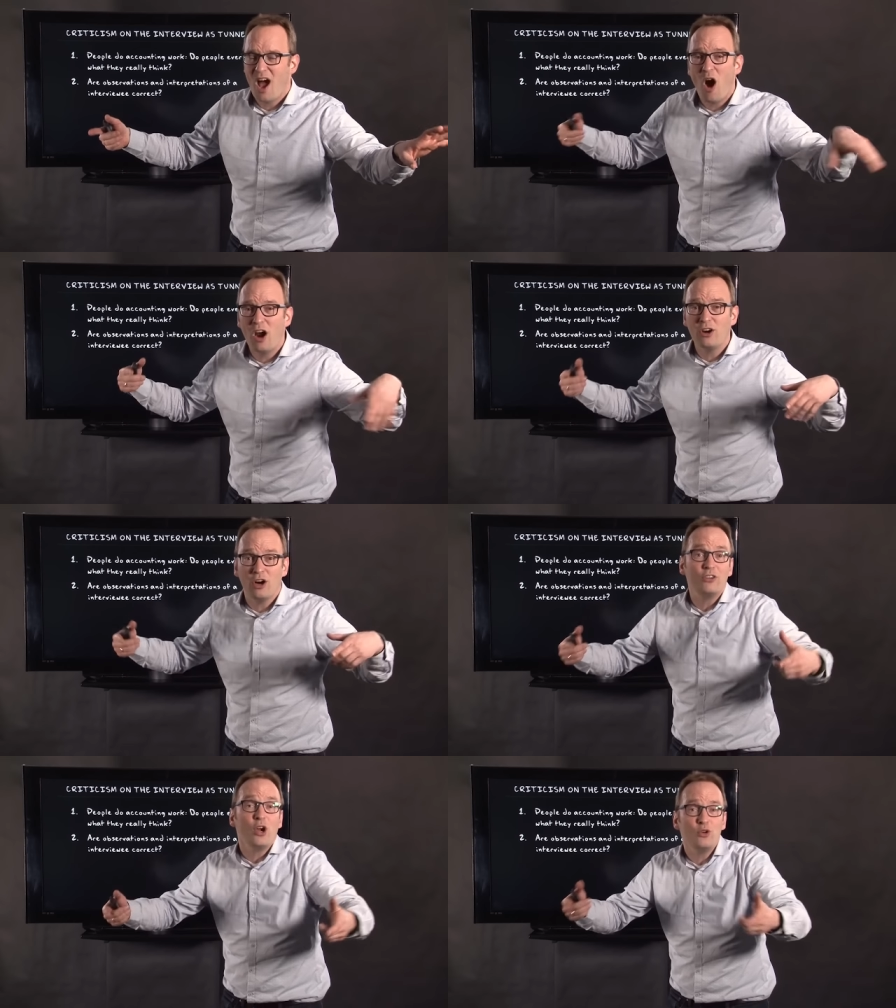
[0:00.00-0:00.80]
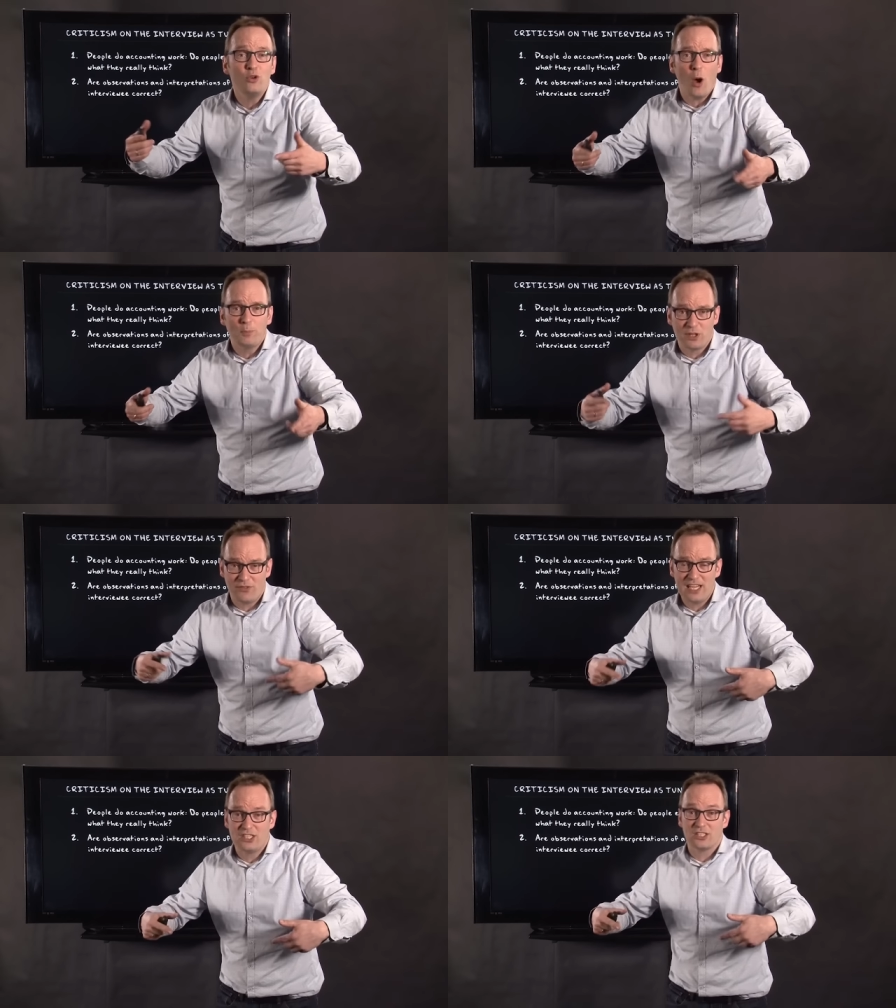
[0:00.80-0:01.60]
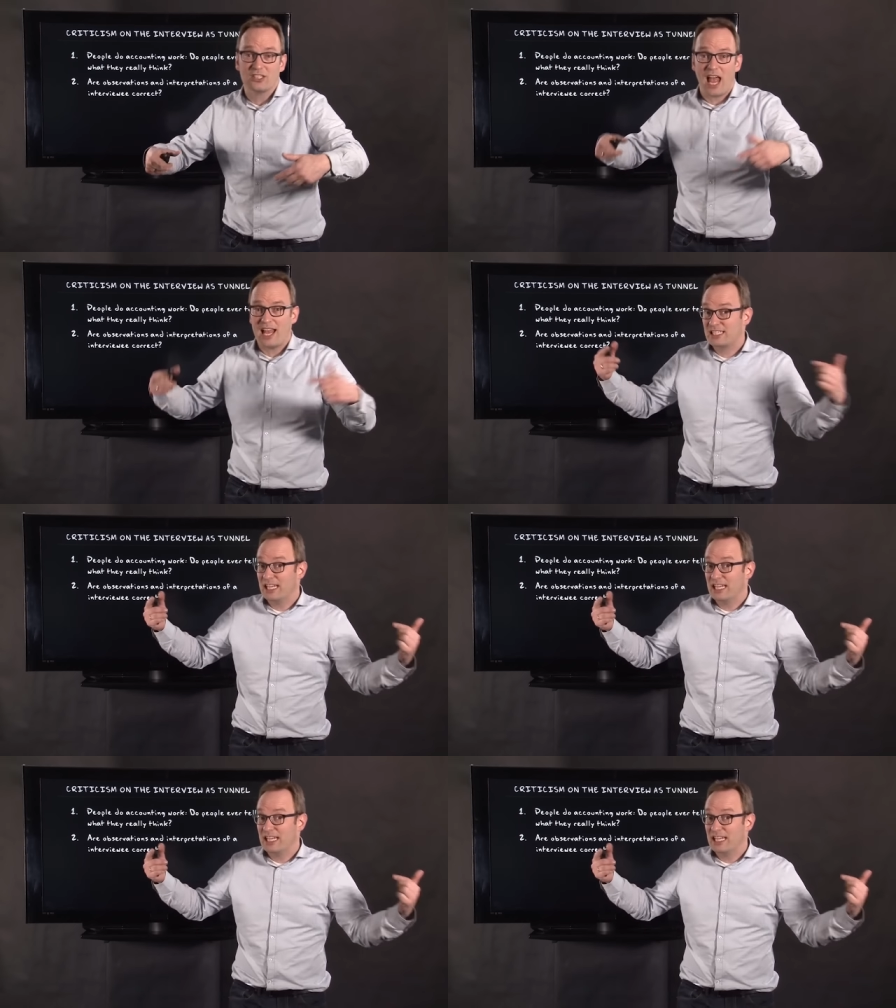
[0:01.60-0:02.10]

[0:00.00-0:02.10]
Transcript: Are our own observations as